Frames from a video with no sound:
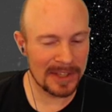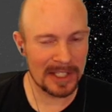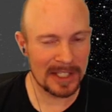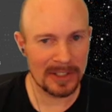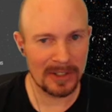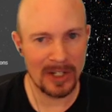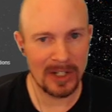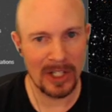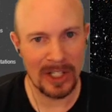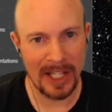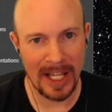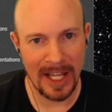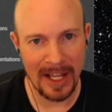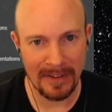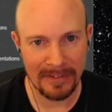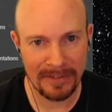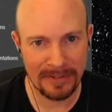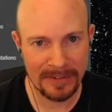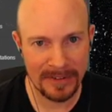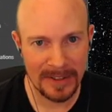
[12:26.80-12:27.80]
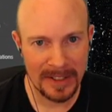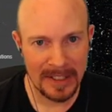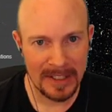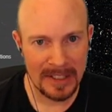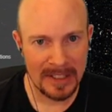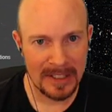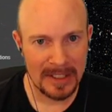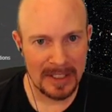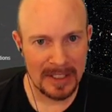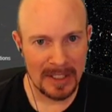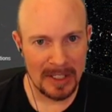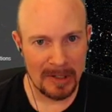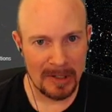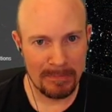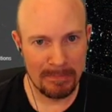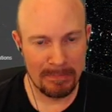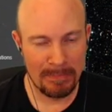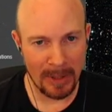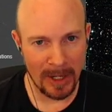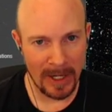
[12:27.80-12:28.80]
think they're all F,
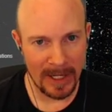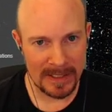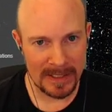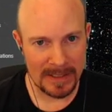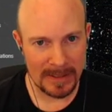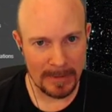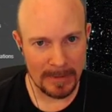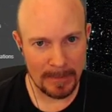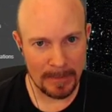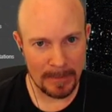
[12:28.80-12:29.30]
but